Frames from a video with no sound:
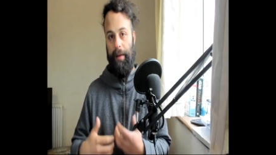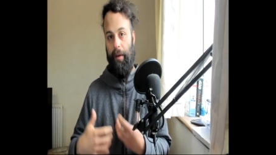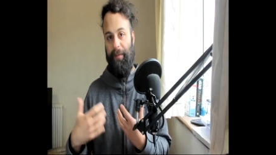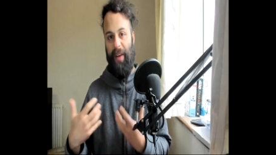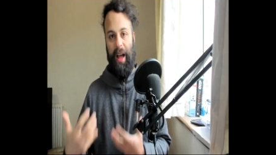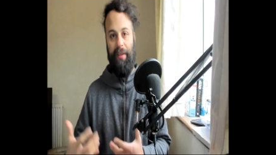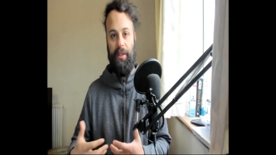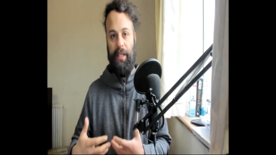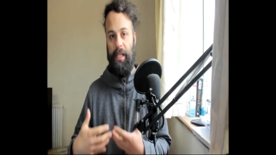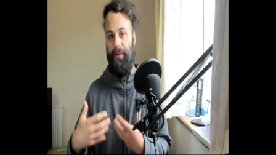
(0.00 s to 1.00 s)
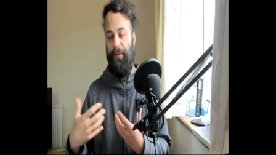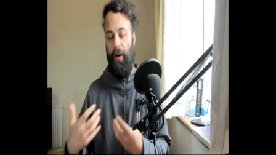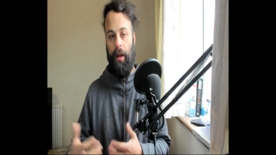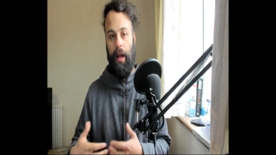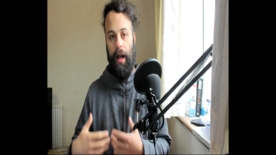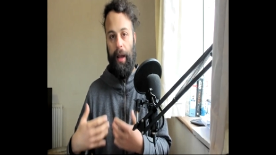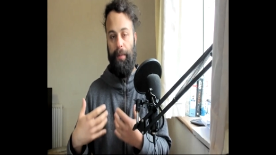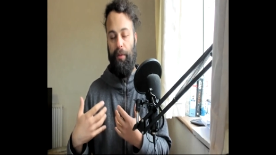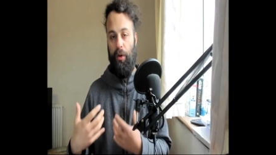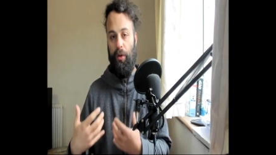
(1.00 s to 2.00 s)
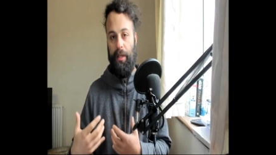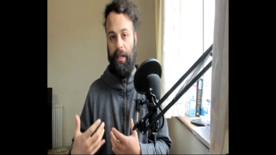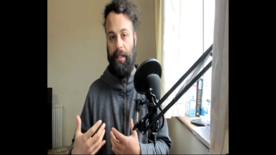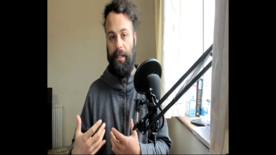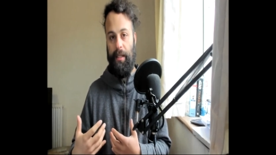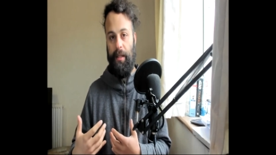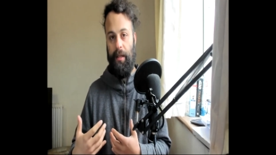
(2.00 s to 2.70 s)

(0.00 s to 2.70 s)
There are viruses, fungi, protists,